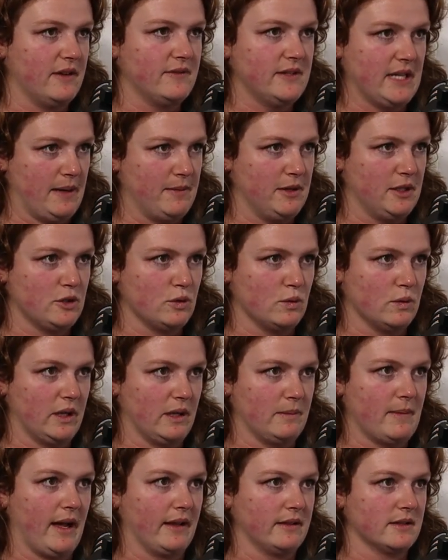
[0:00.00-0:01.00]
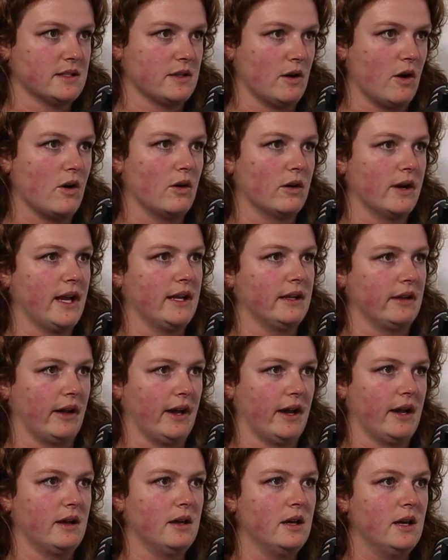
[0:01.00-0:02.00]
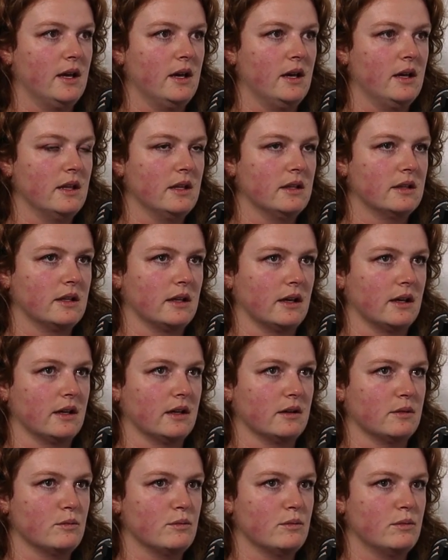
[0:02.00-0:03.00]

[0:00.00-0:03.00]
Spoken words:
of Damien talking about the song and like the